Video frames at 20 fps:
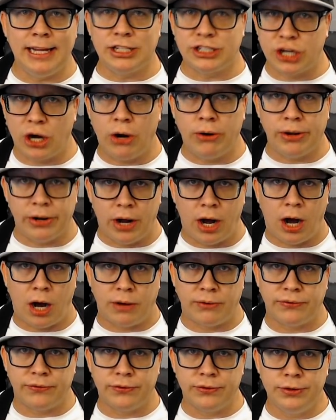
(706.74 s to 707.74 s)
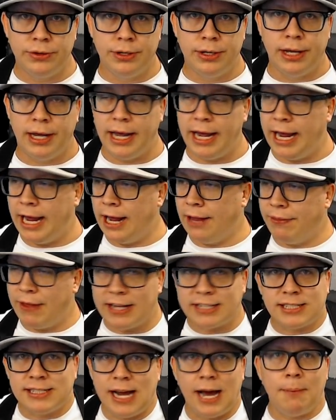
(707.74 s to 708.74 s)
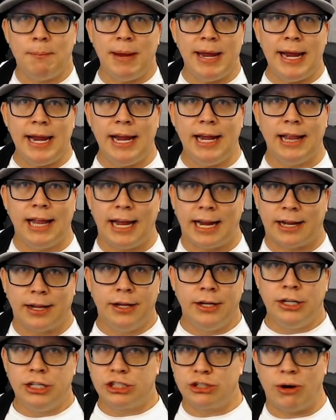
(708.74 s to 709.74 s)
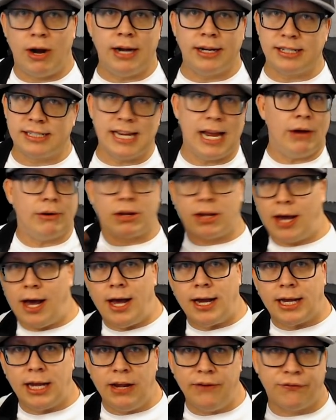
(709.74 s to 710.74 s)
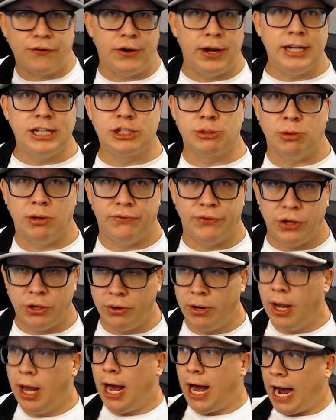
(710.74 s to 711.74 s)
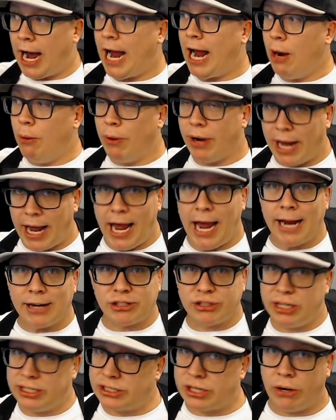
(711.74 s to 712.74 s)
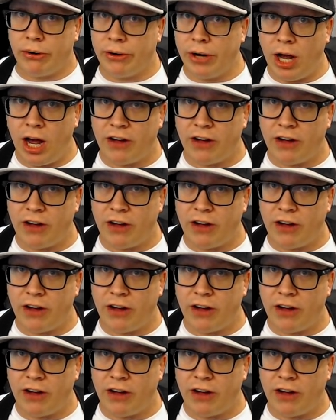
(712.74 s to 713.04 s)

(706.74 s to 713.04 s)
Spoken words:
turn it off. And that's not me like trying to sound cocky for Ninja Review. I would actually turn it